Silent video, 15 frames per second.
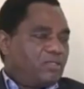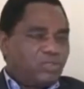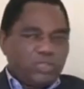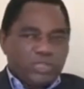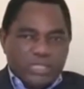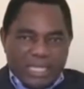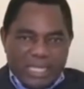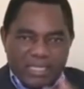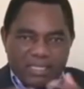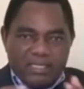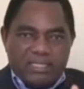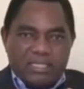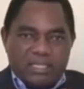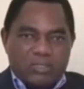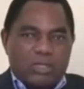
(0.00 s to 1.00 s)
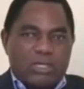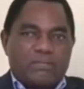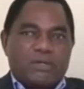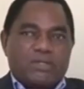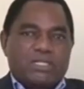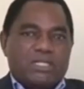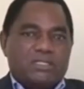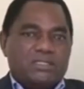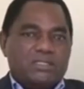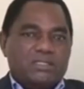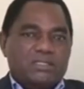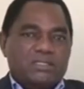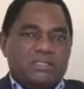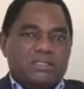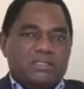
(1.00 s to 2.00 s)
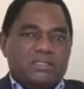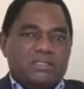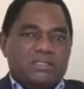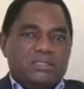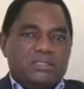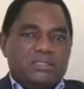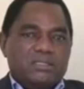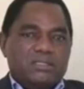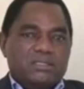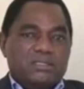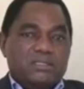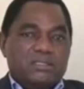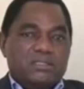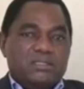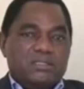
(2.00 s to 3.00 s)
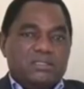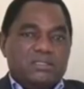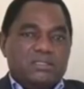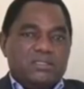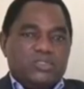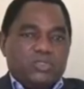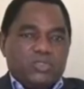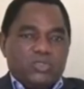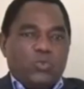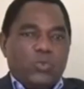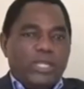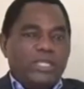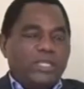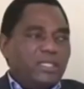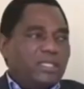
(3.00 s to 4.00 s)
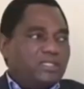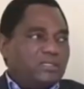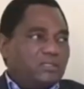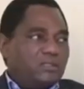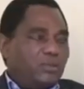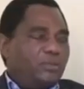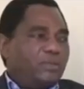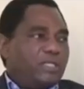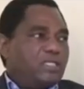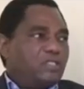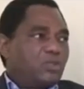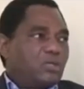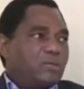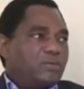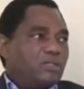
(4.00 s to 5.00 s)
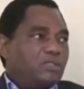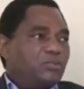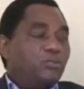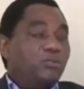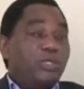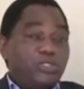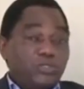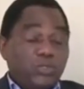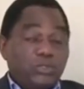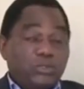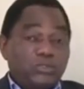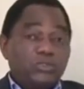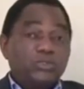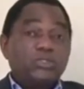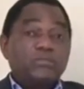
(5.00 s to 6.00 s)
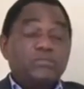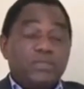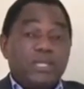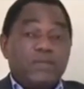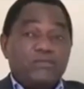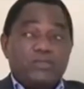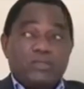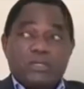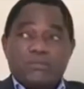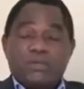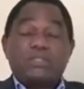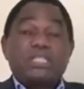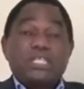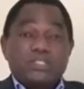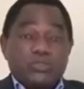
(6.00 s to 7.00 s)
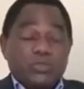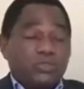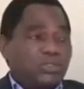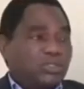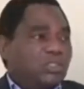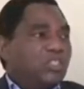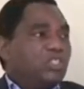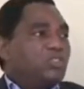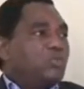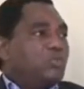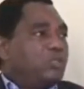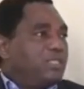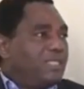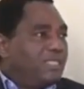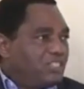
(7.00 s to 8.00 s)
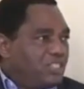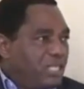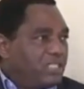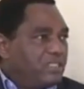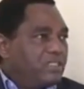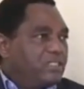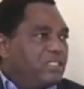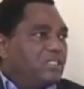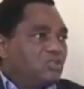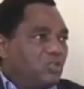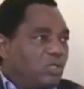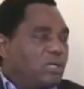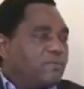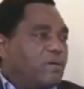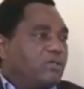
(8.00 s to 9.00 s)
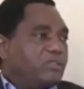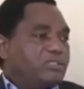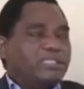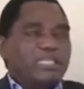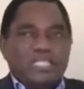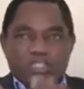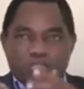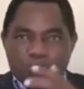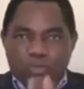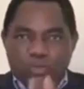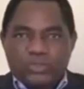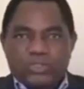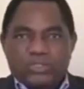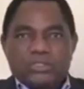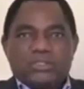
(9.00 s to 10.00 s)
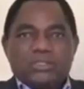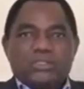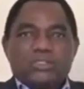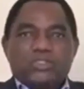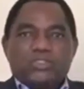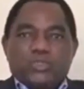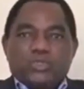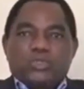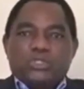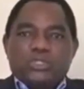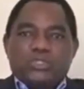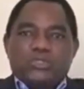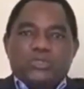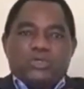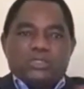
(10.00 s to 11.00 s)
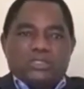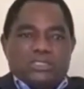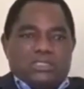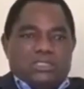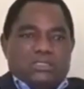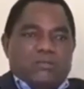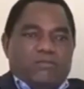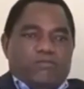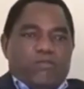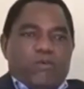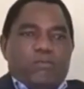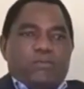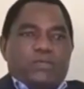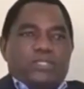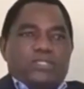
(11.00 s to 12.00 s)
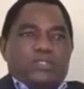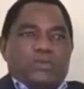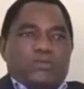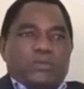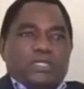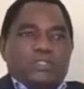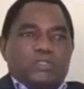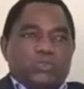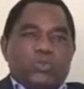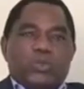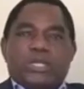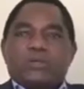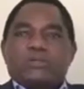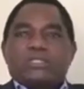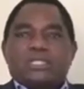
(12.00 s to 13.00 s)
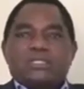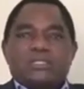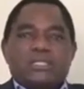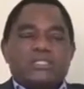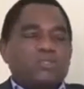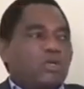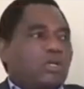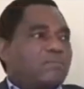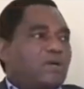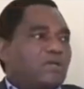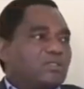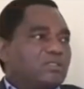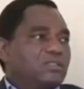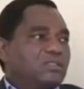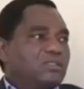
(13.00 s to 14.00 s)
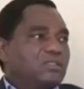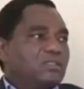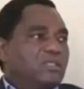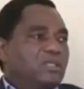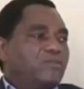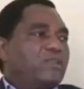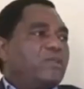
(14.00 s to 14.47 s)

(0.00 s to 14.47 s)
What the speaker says: Shouldn't any leader talk about that? Shouldn't we as UPND talk about it? We should. Shouldn't PF talk about it? They should. Shouldn't the church leaders talk about it? They should. Shouldn't those four political parties who held that rally talk about it?